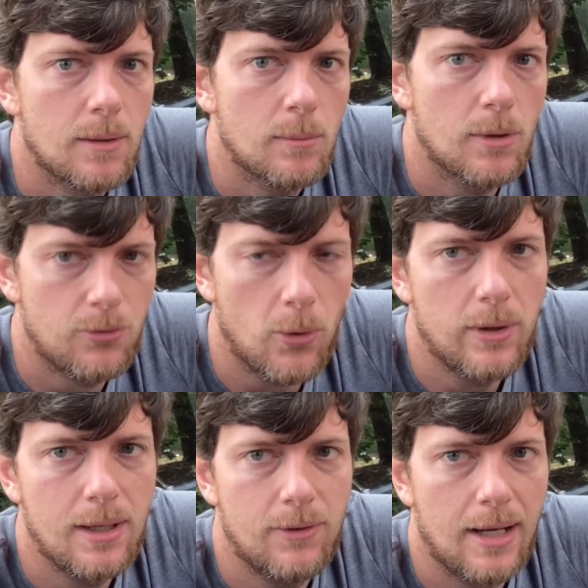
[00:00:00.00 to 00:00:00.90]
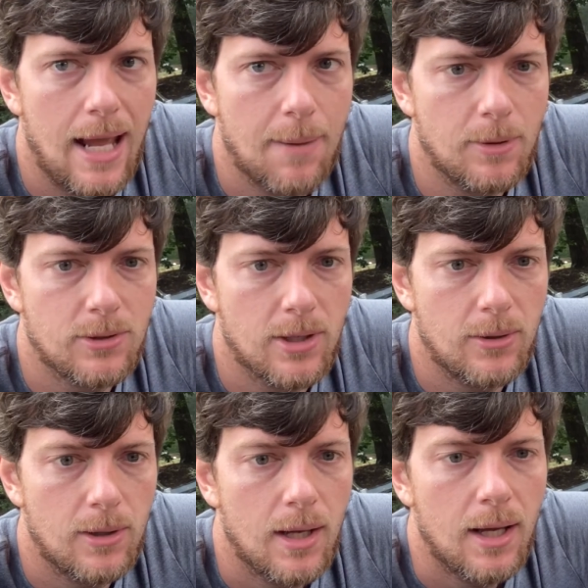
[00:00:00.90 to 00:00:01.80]
before the event happens.
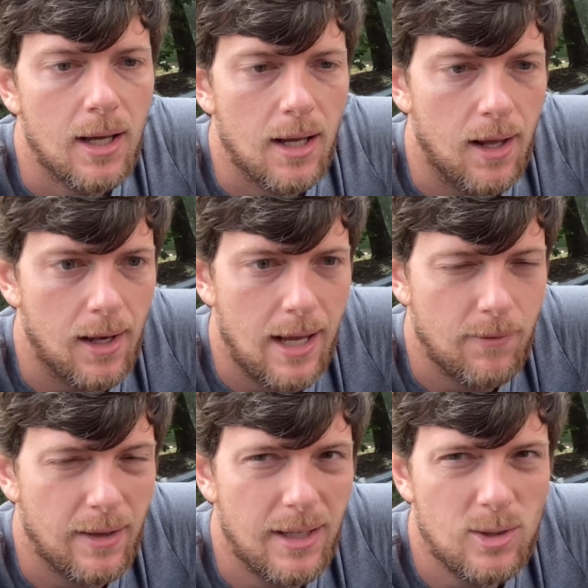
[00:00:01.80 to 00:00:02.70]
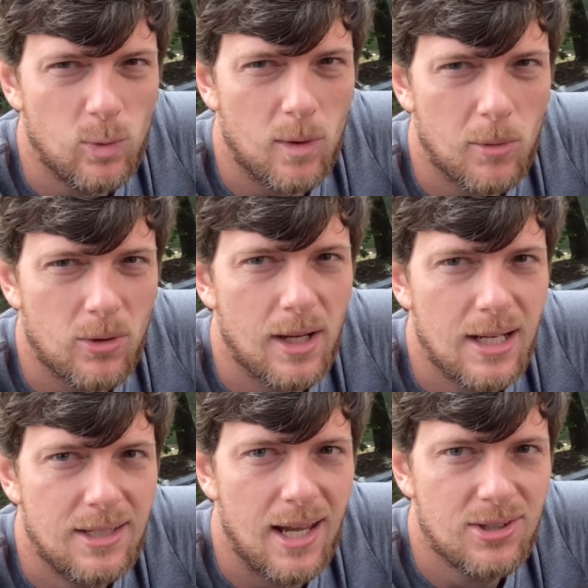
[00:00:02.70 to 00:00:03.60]
So I'll have at least one more day
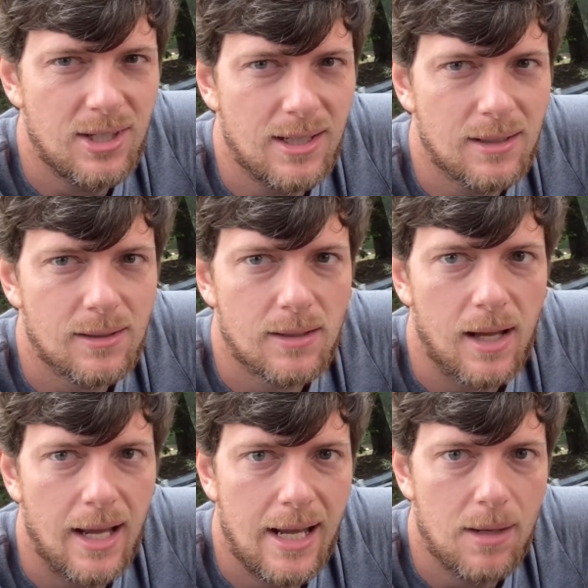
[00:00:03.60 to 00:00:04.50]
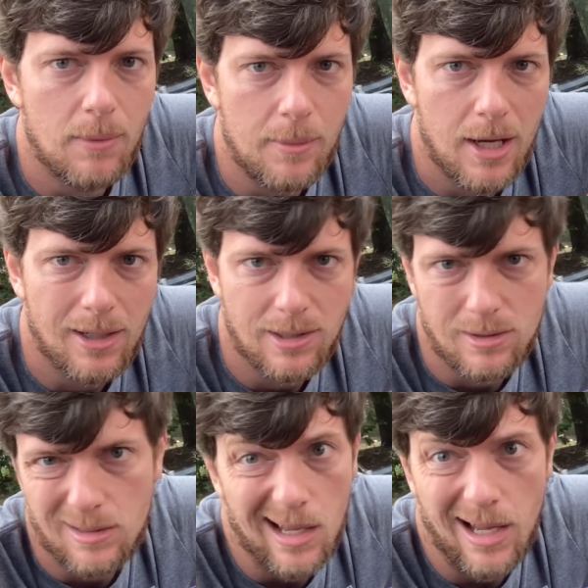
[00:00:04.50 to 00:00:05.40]
of testing, and maybe I'll
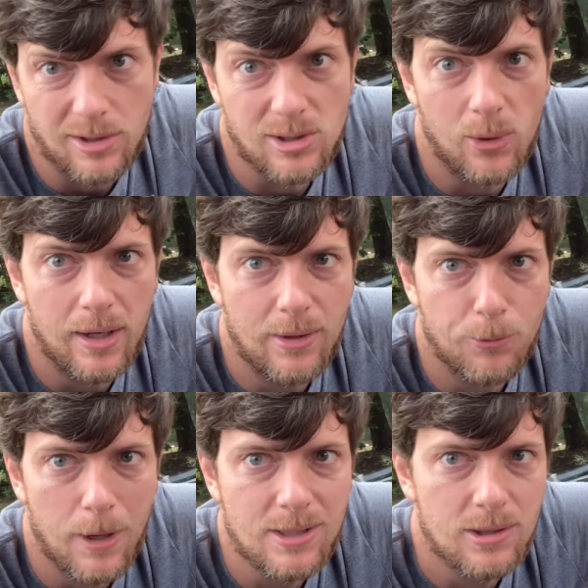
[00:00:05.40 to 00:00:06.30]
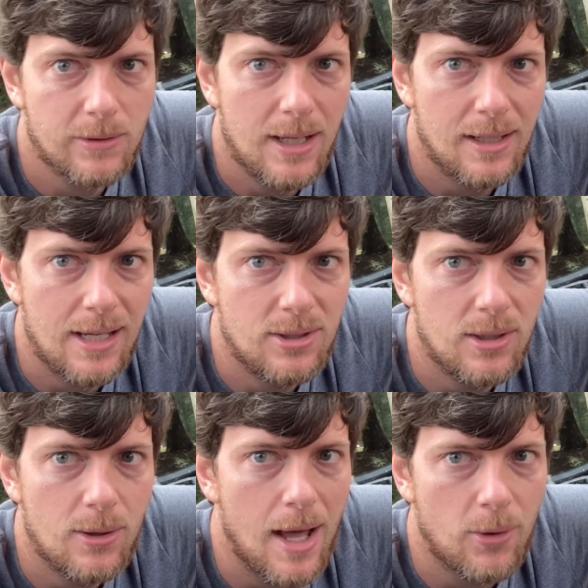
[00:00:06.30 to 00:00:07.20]
just go ahead and race on that day
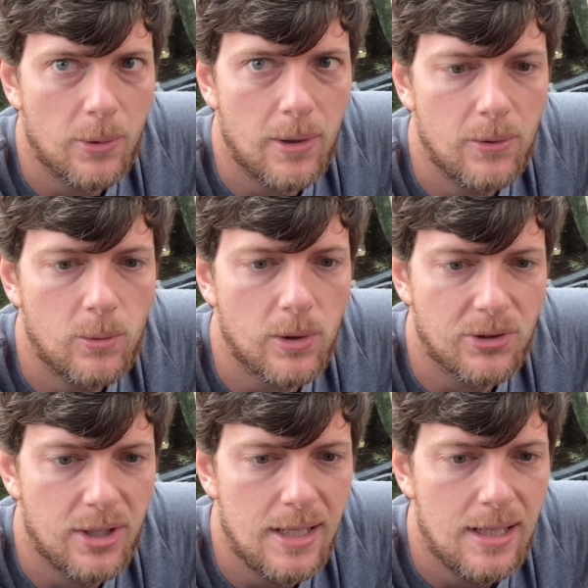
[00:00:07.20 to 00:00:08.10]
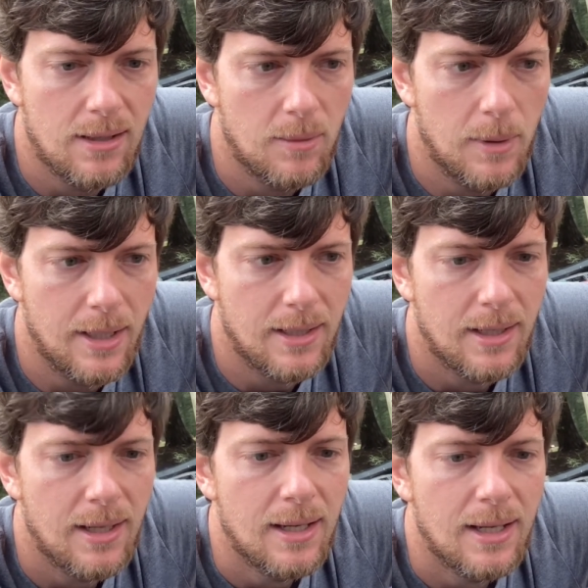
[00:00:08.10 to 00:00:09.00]
too. I don't know, we'll see, but
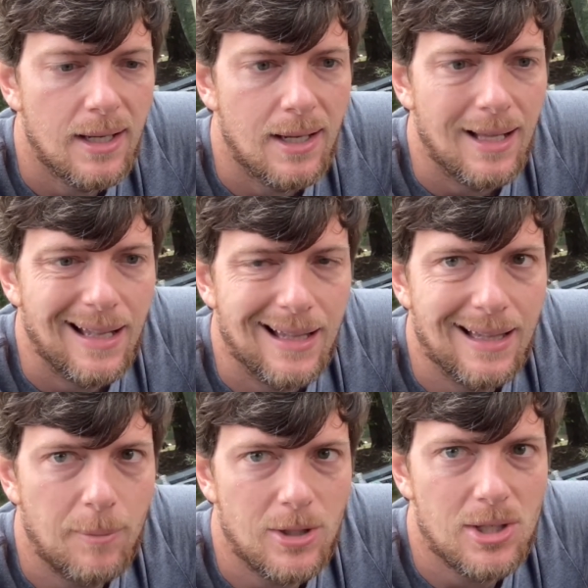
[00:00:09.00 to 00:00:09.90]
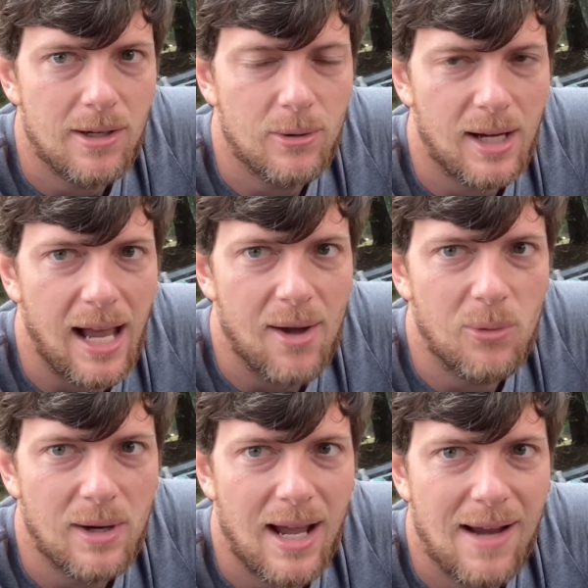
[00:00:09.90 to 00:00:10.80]
let me show you
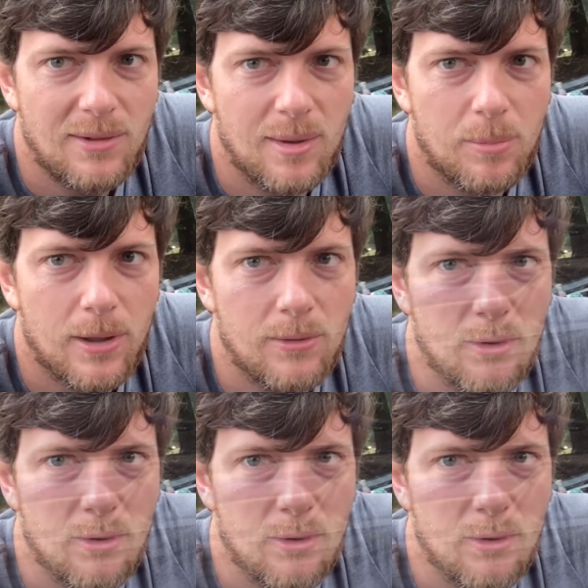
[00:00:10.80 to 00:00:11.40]
what I have to improve